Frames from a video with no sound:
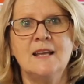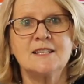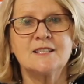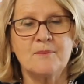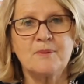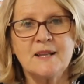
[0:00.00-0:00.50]

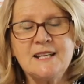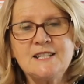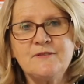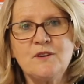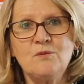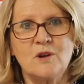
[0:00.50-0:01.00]
So please
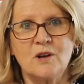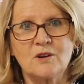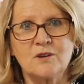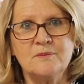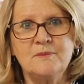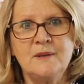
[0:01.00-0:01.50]
feel
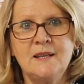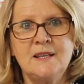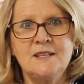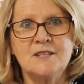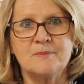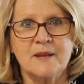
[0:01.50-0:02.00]
welcome
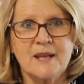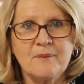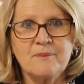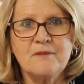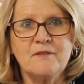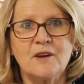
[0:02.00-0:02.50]
to pick up
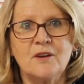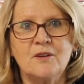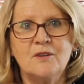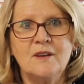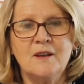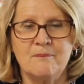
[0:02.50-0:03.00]
the
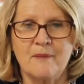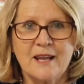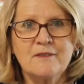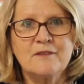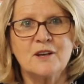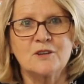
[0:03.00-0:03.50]
phone, make a
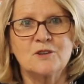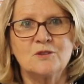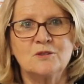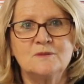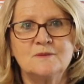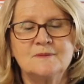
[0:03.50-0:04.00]
phone
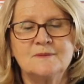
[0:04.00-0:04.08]
call,